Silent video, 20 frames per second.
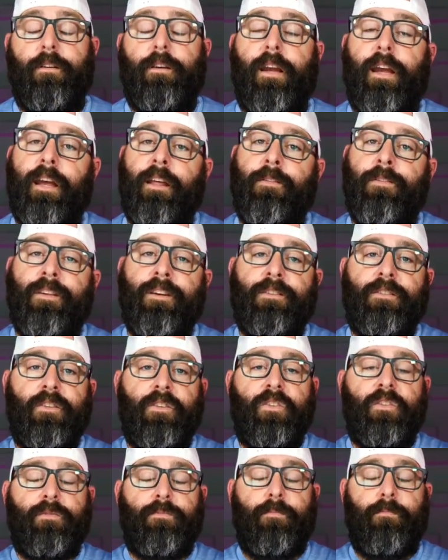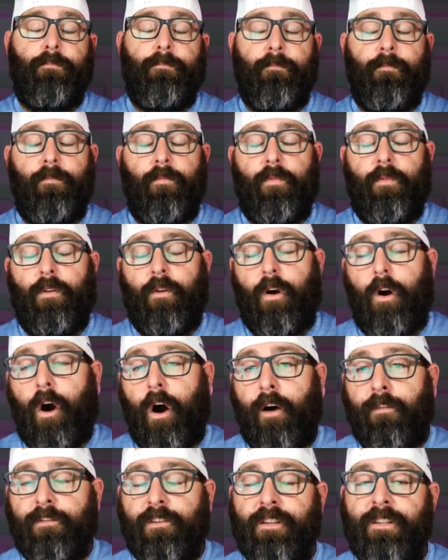And this is
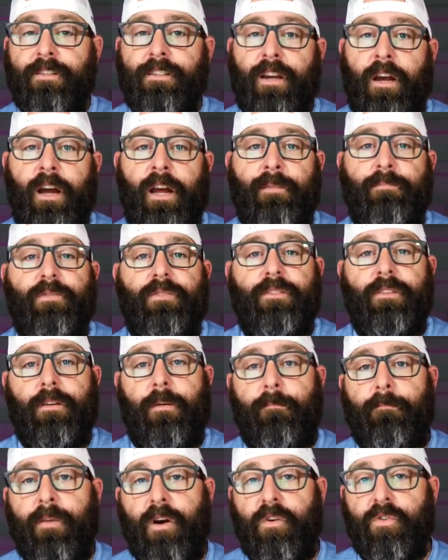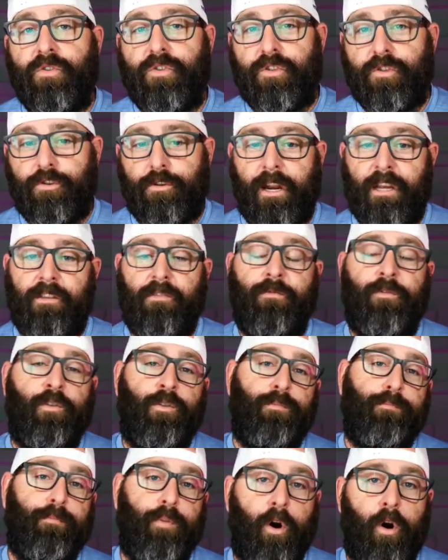oftentimes the most
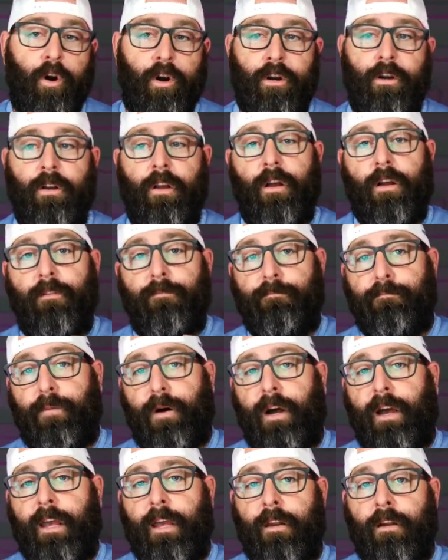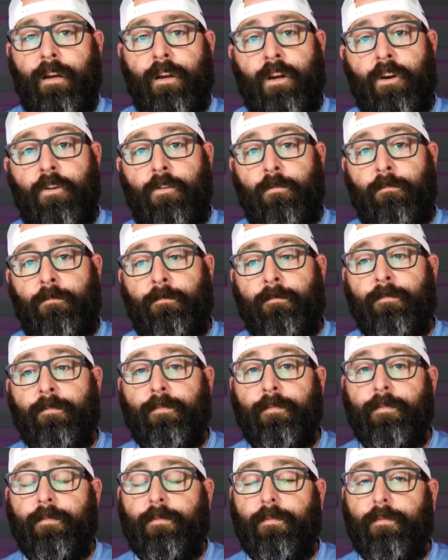stressful part of buying a home.
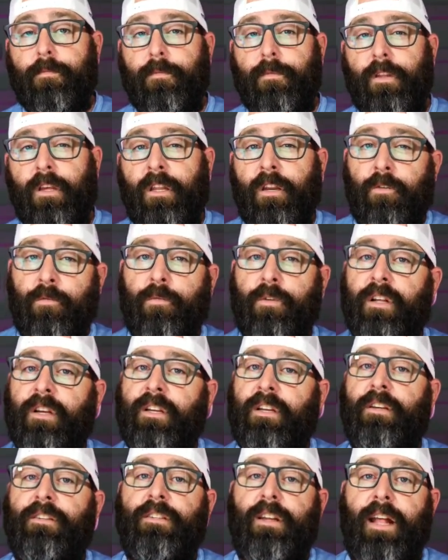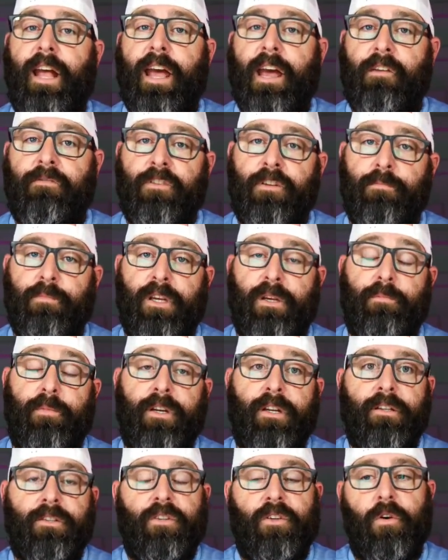And it really doesn't have to be, but
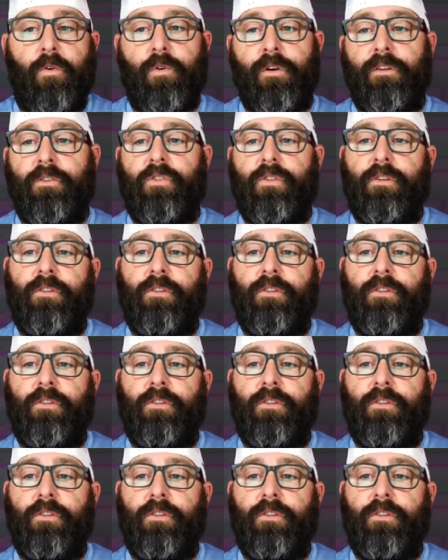it's going to